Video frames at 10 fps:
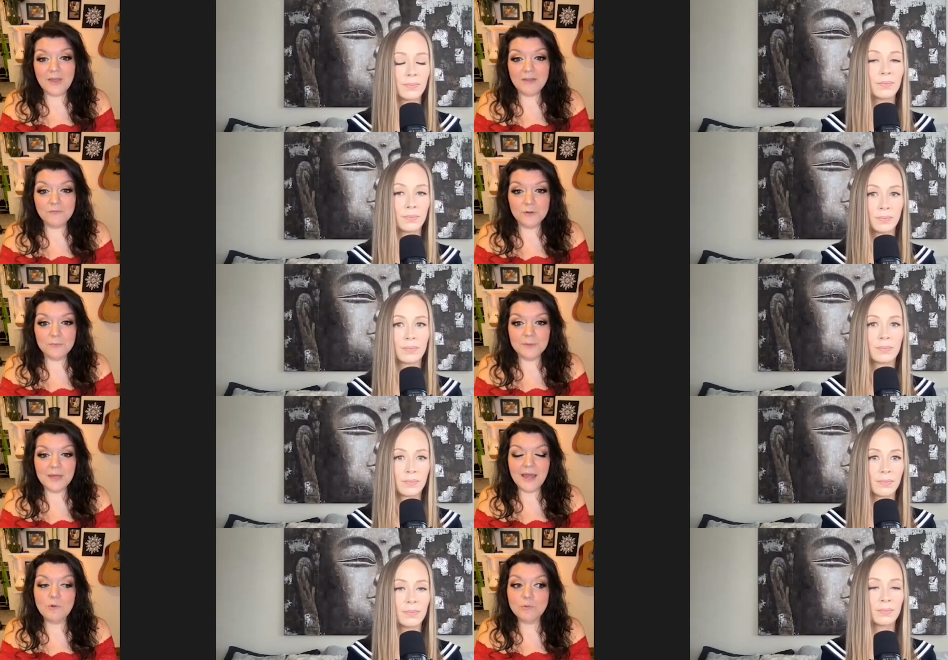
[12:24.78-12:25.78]
Speaker 1: I had fruit,
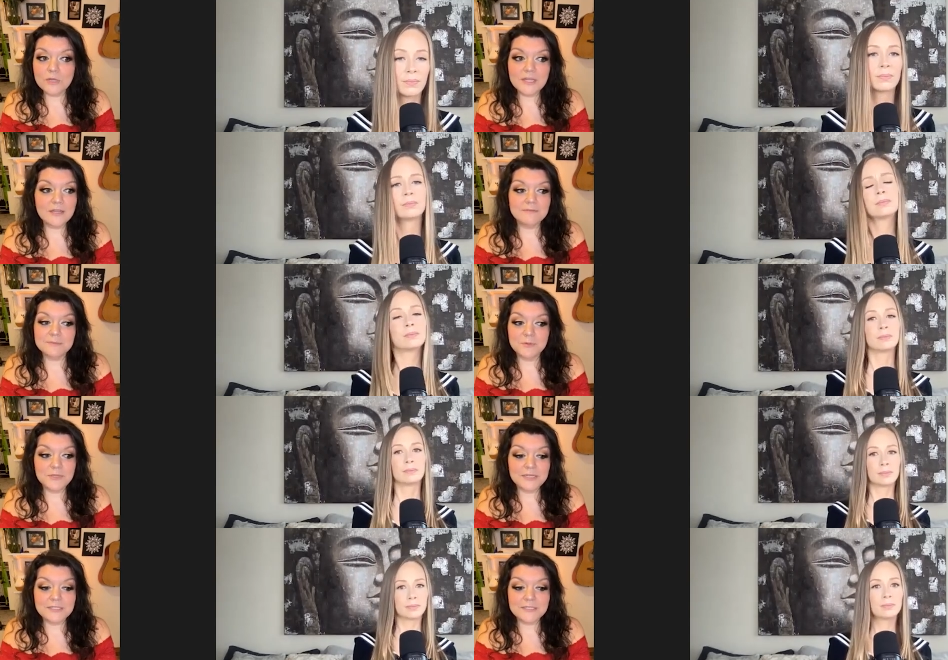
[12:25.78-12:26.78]
but I really love
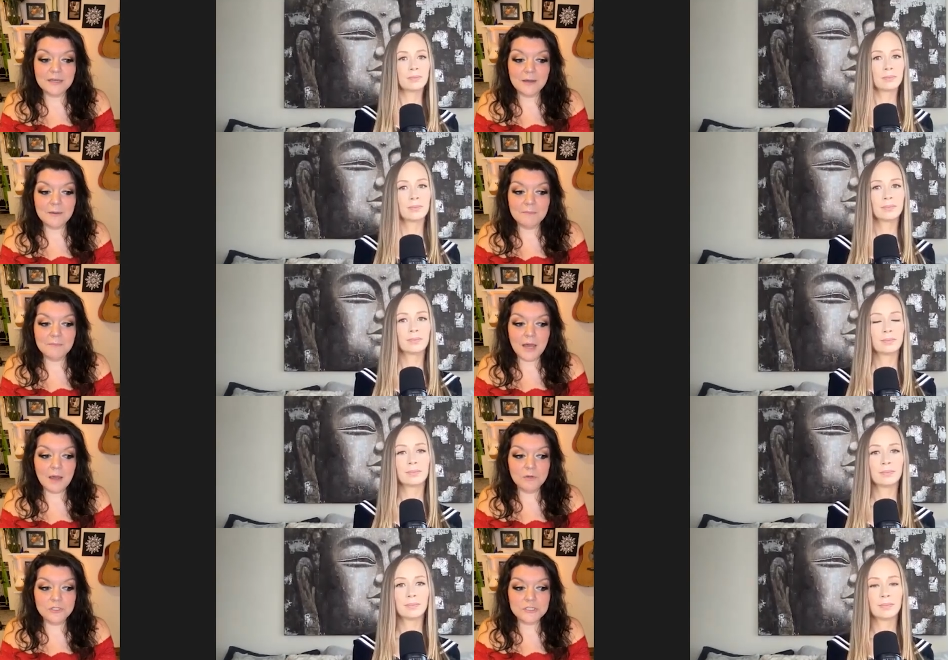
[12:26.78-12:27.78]
smoothies. Um,
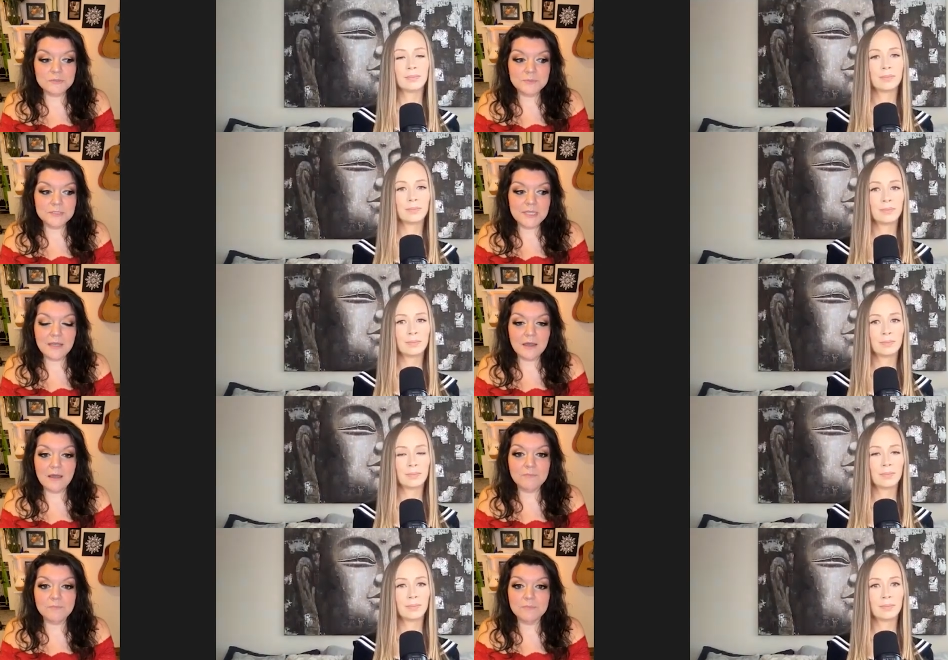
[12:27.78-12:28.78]
I would just take
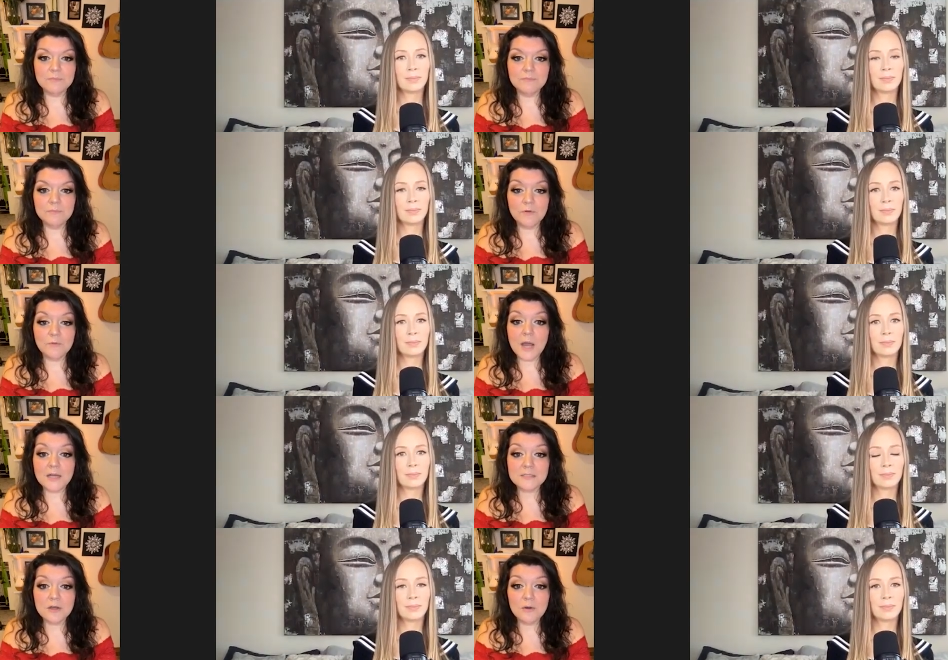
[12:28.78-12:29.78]
from
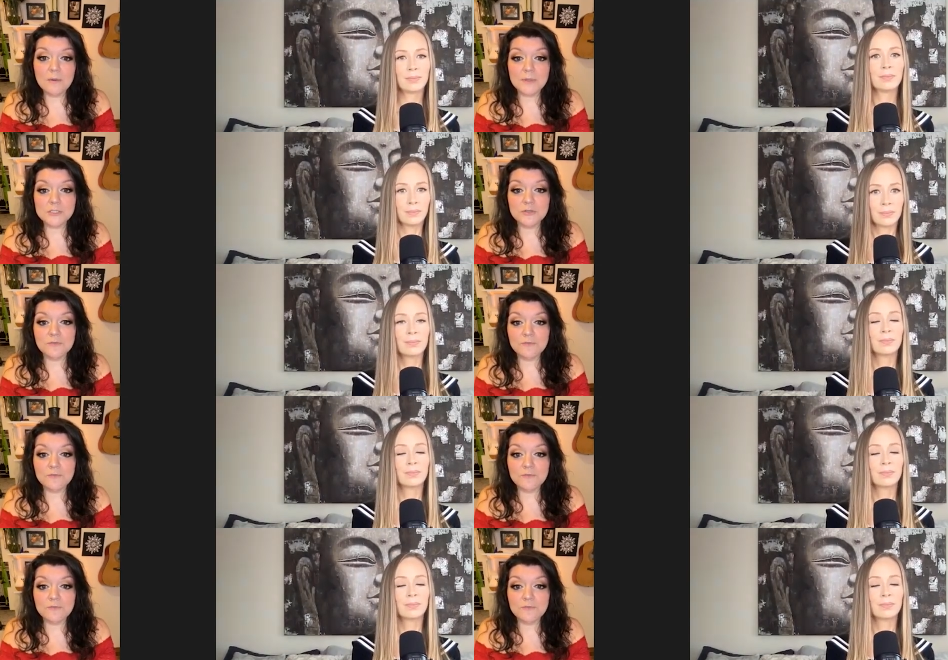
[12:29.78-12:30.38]
Costco a bunch of